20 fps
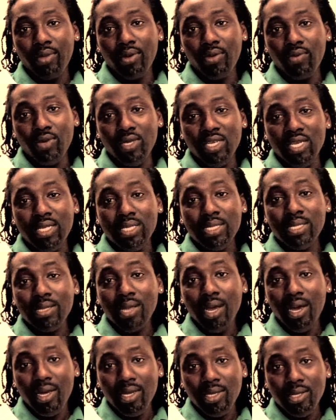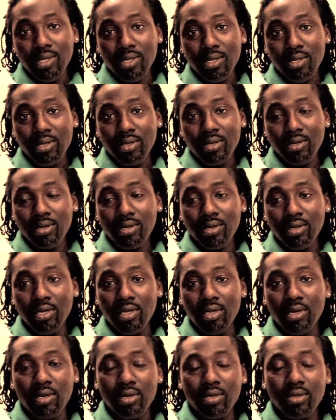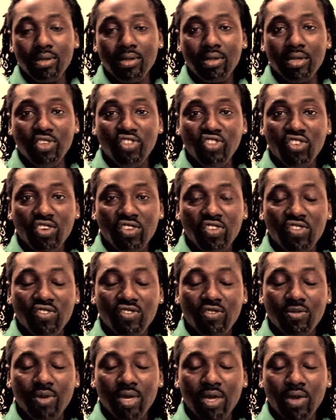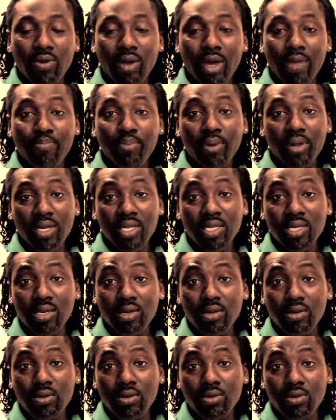we didn't start, the church to be quite political.